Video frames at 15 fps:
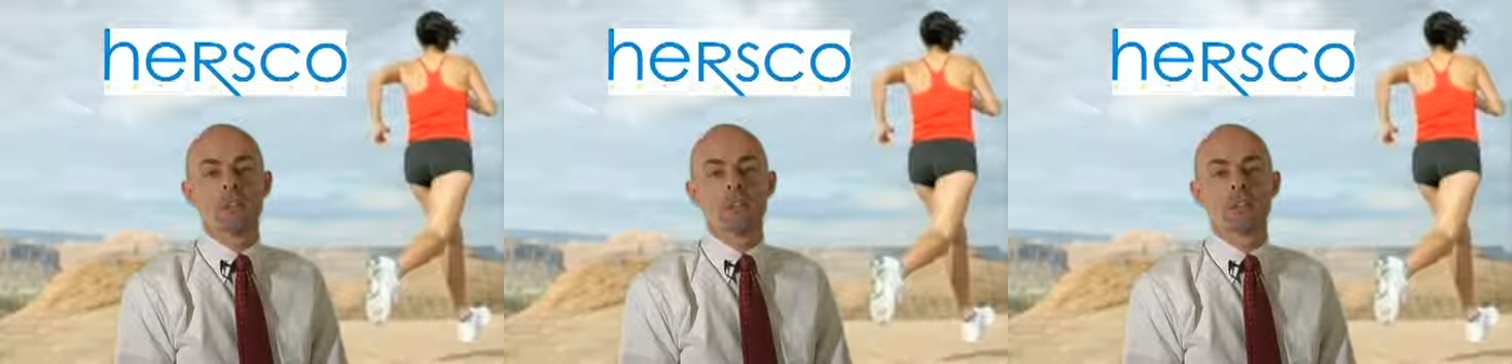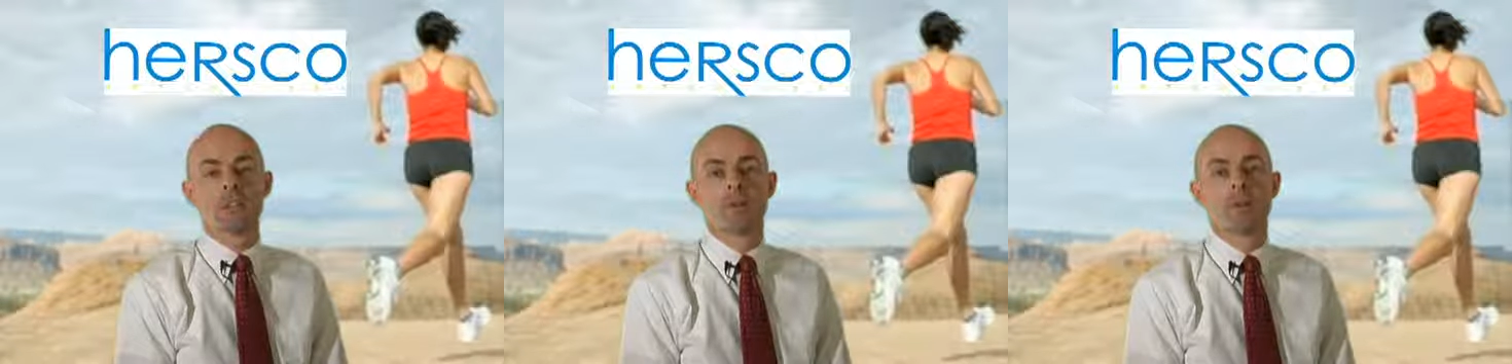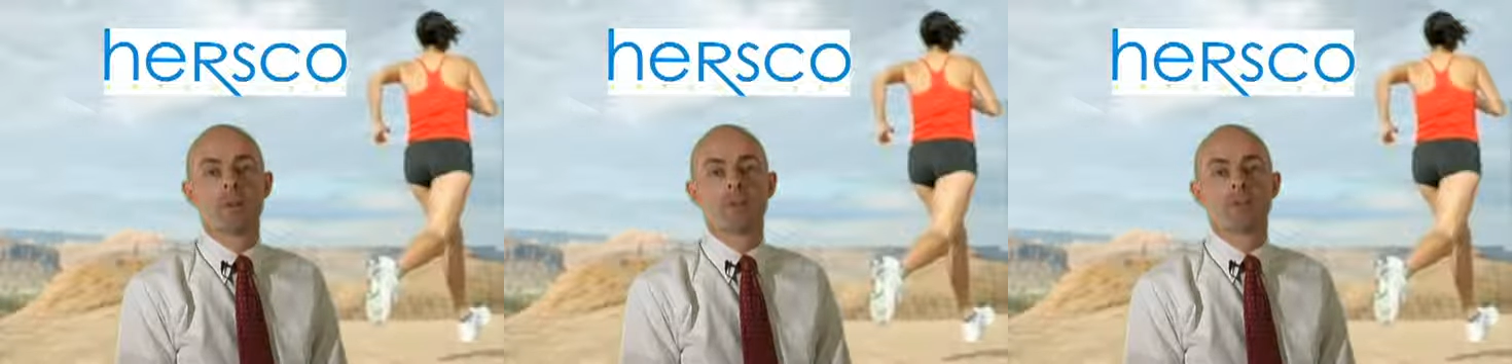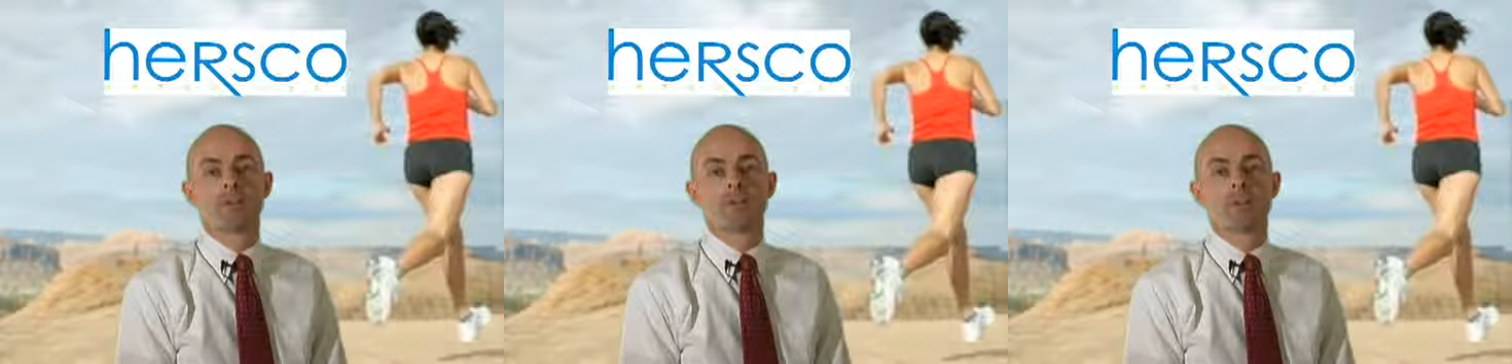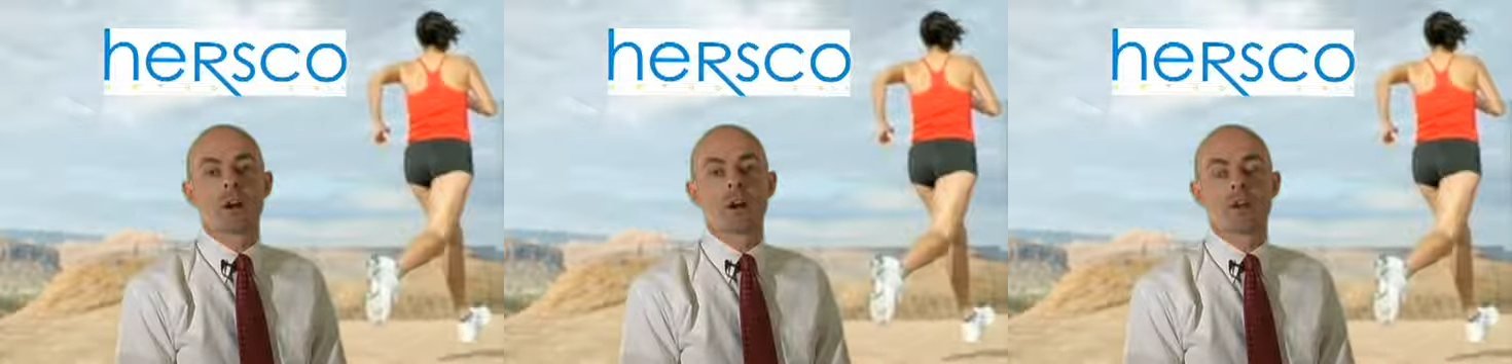tab.
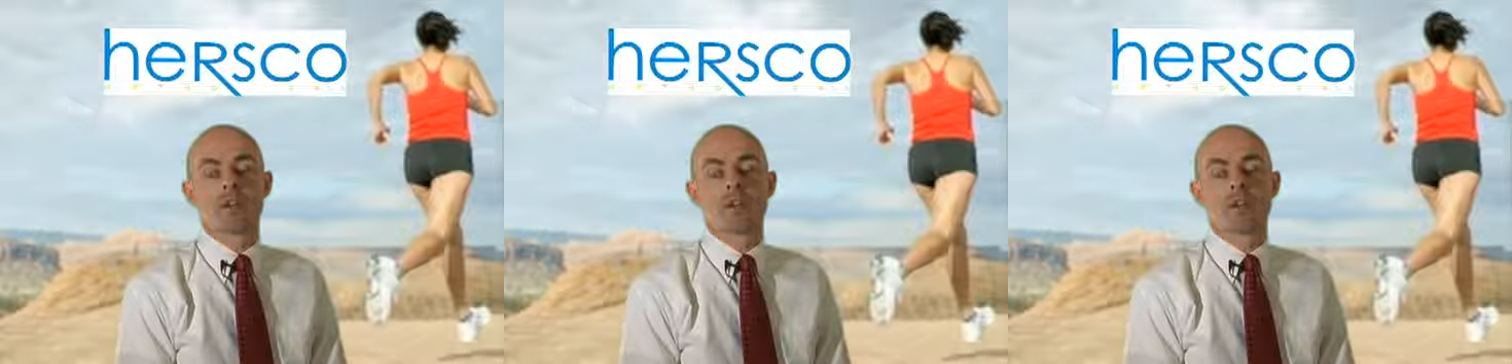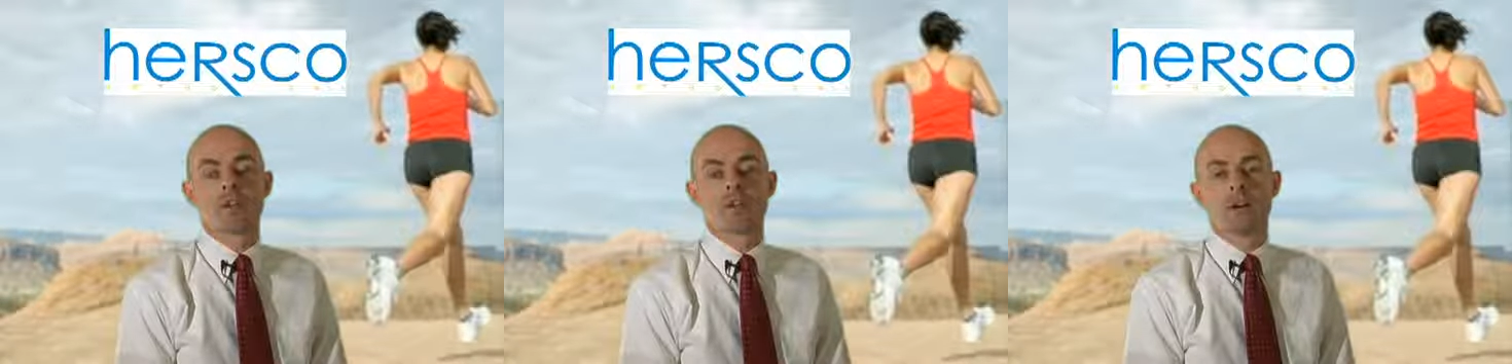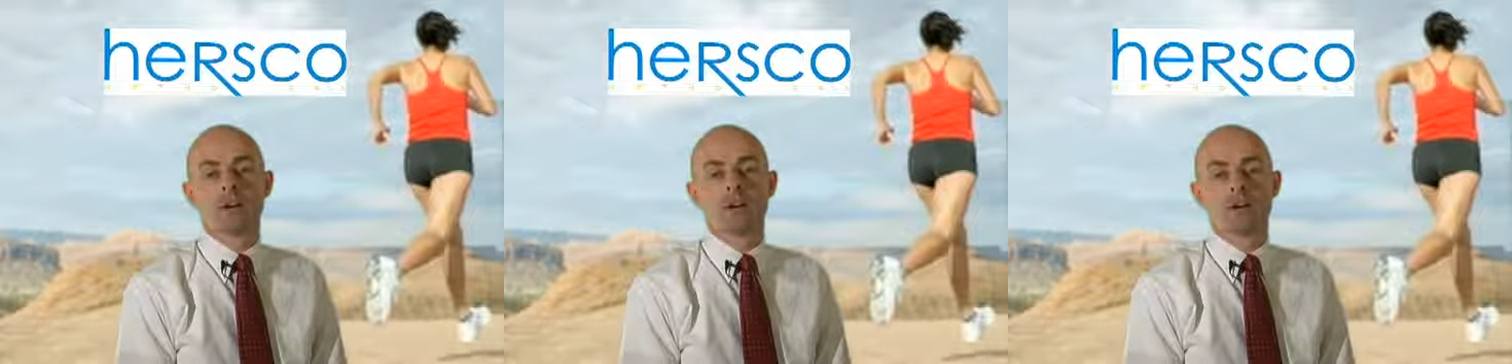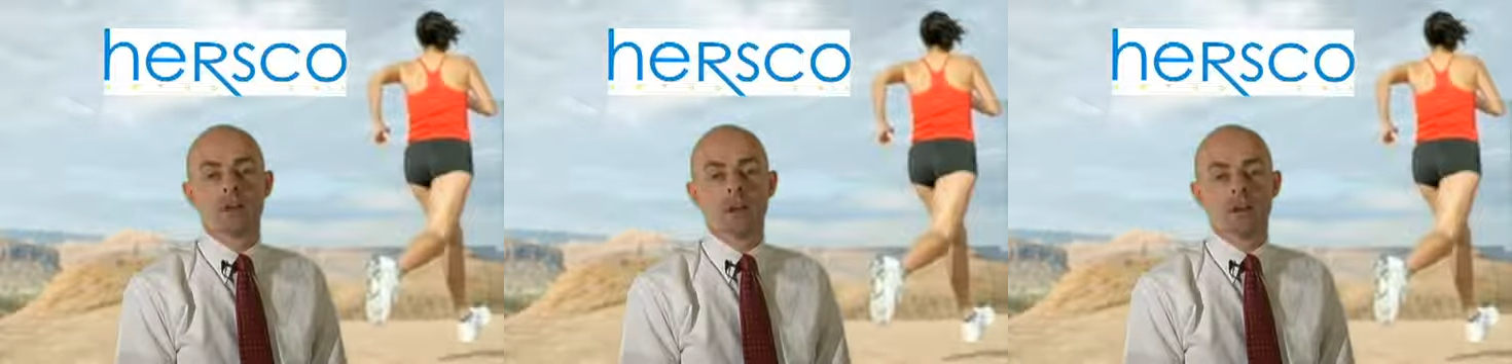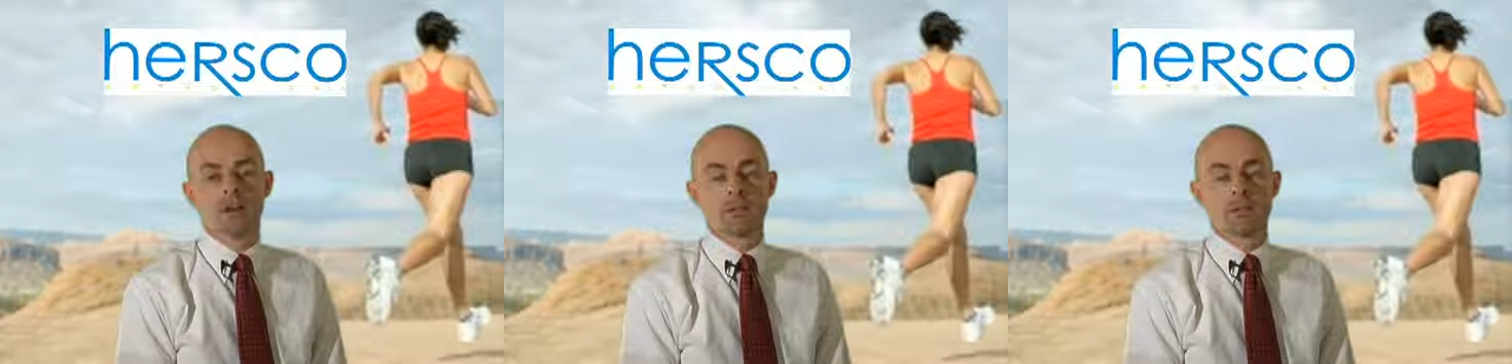There's an article there
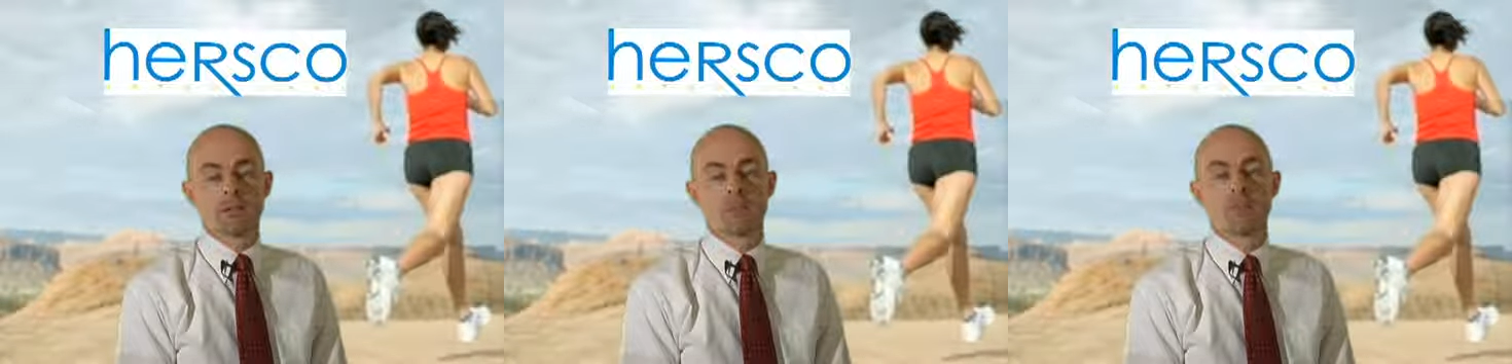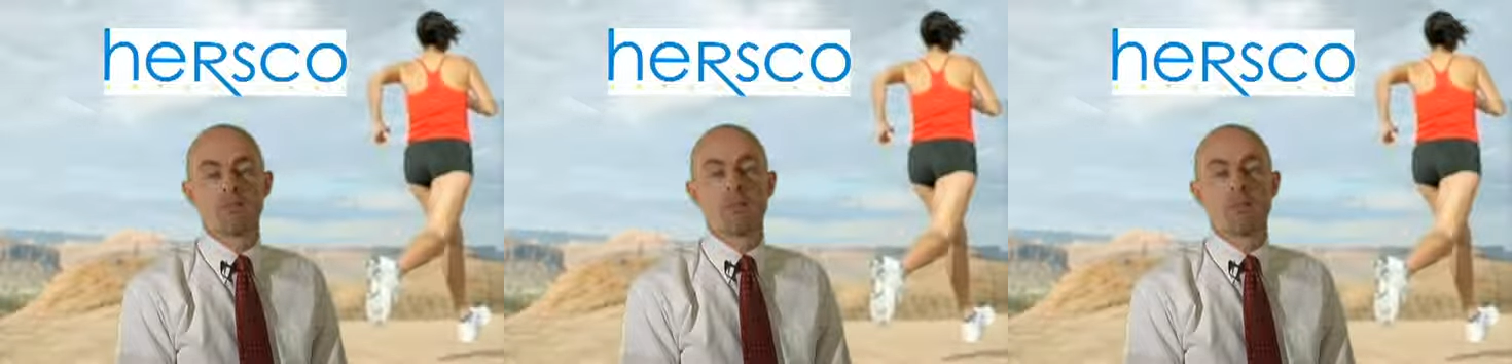entitled